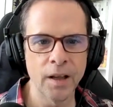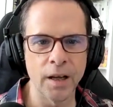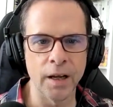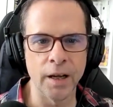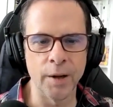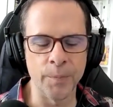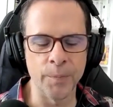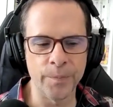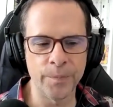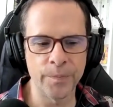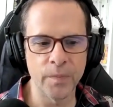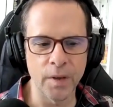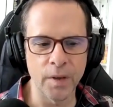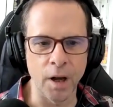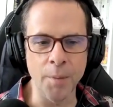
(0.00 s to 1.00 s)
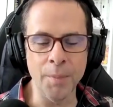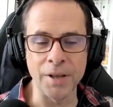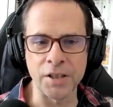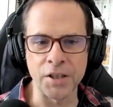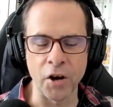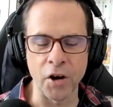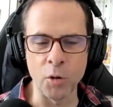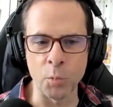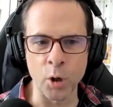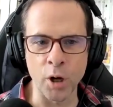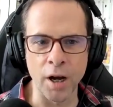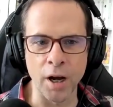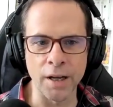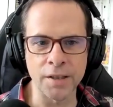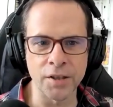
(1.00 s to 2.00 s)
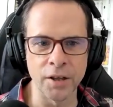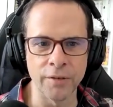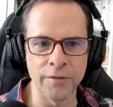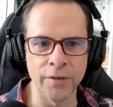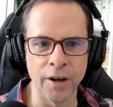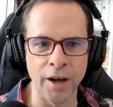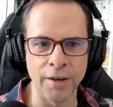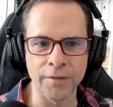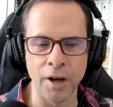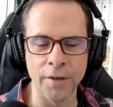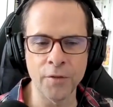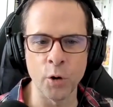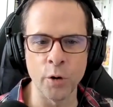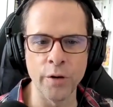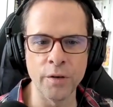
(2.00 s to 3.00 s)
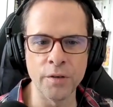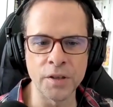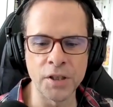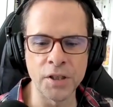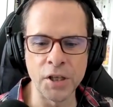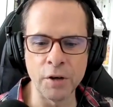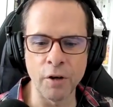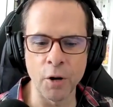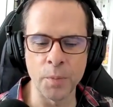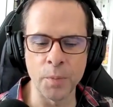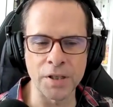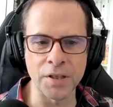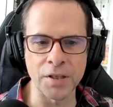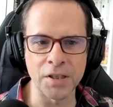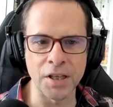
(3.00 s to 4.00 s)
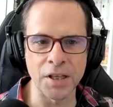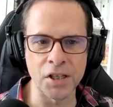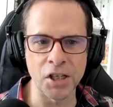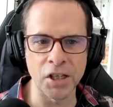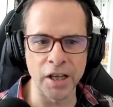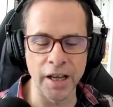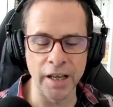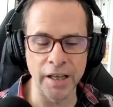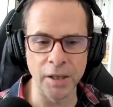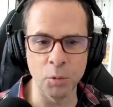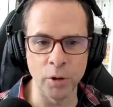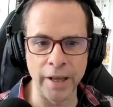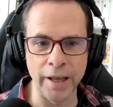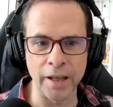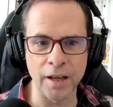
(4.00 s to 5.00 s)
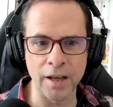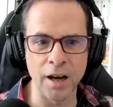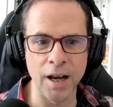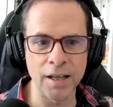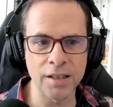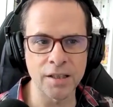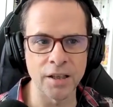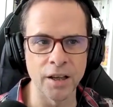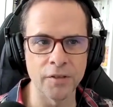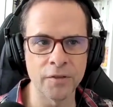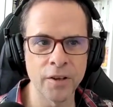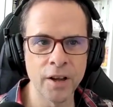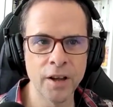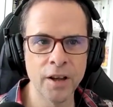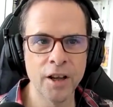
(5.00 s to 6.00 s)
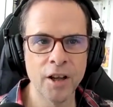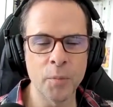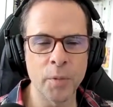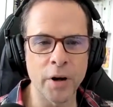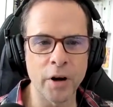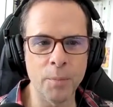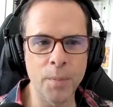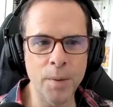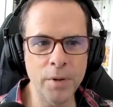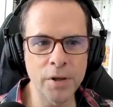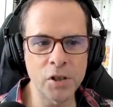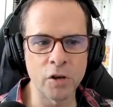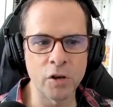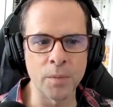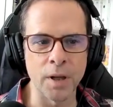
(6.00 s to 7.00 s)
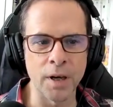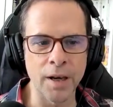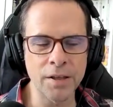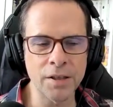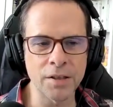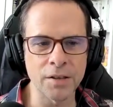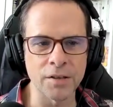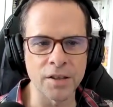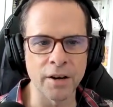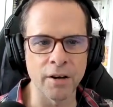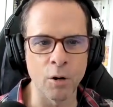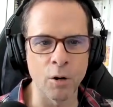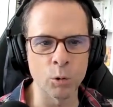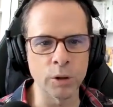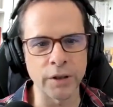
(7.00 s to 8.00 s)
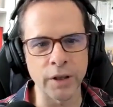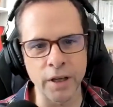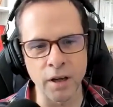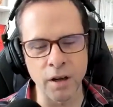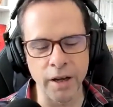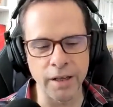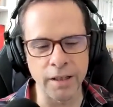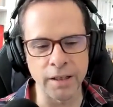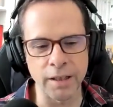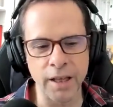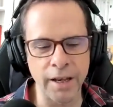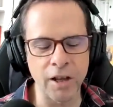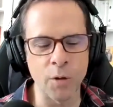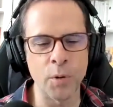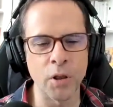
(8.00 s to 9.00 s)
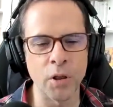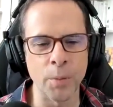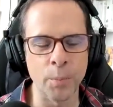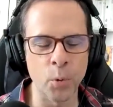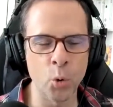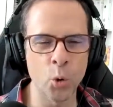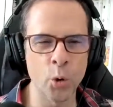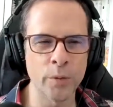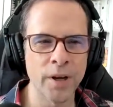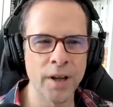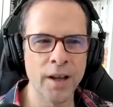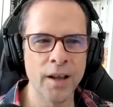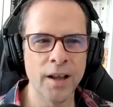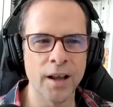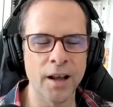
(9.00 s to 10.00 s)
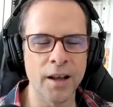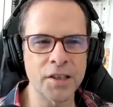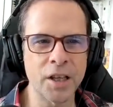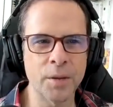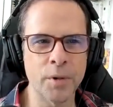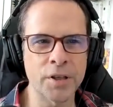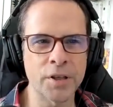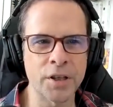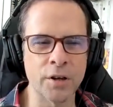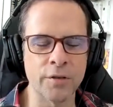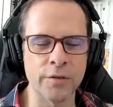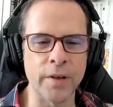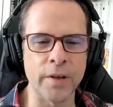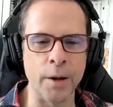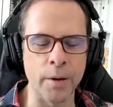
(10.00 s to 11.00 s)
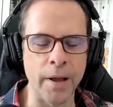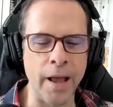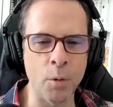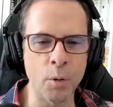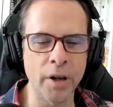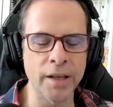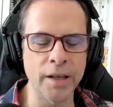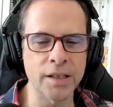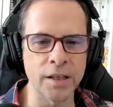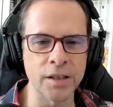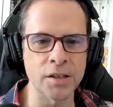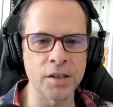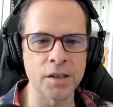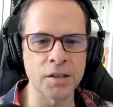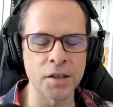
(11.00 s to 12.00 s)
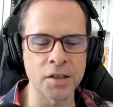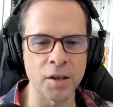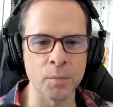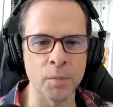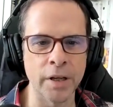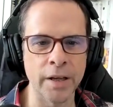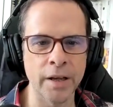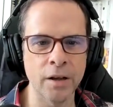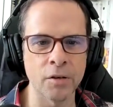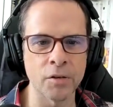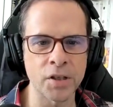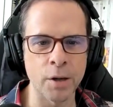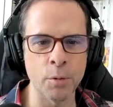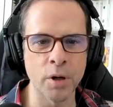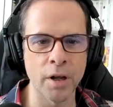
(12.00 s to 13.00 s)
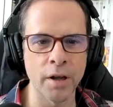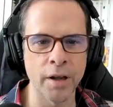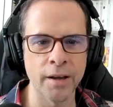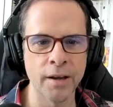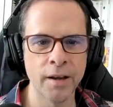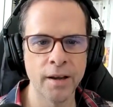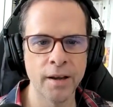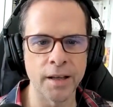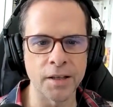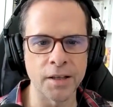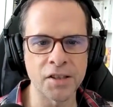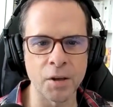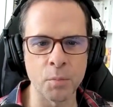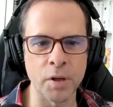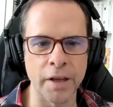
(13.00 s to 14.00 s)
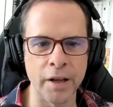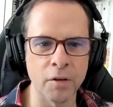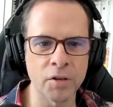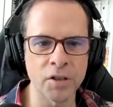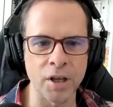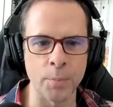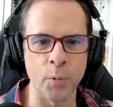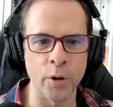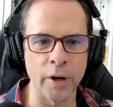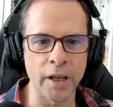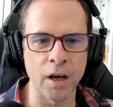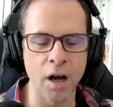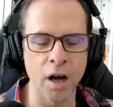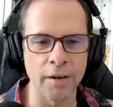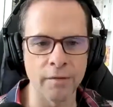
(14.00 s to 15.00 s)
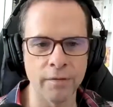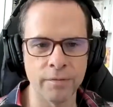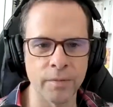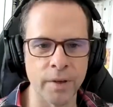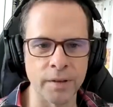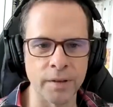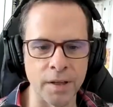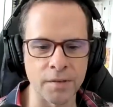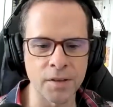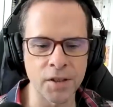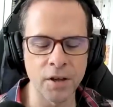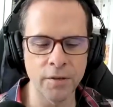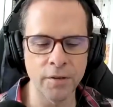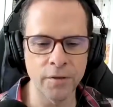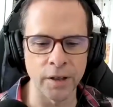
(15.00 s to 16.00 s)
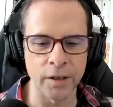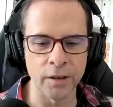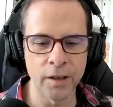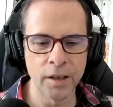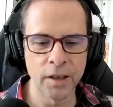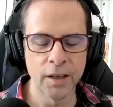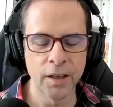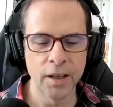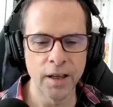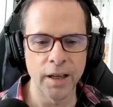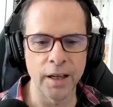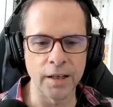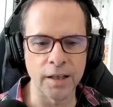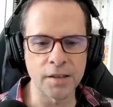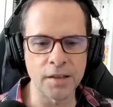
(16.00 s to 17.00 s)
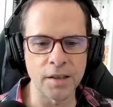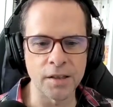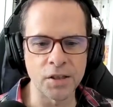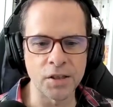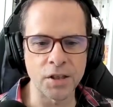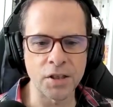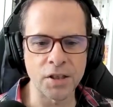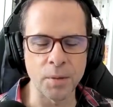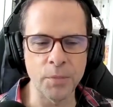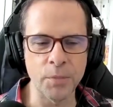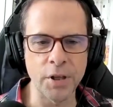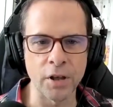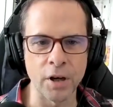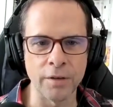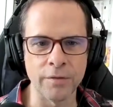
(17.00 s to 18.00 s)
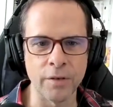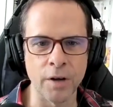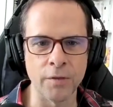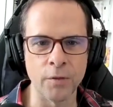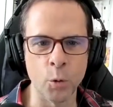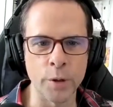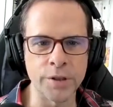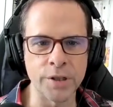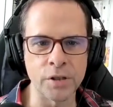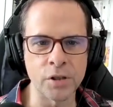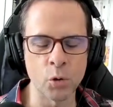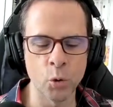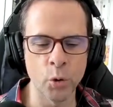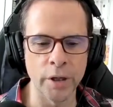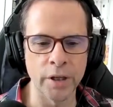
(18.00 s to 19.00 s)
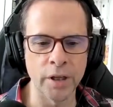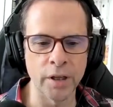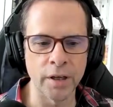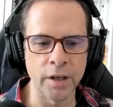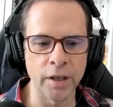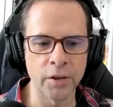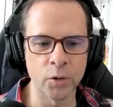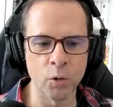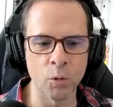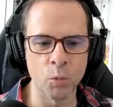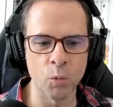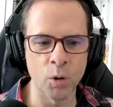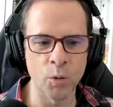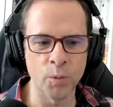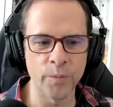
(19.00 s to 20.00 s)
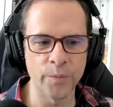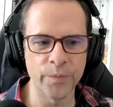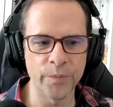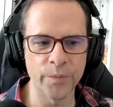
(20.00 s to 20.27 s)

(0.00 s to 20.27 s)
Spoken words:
I'm a terrible kite surfer. I've got zero business teaching anyone how to kite surf. But I remember during my lessons, holding the kite and getting up on the board, asking myself, how would I teach this to somebody else? How would I get somebody else up on a kite and surfing? And it's just something that I've always enjoyed. And I thought, well,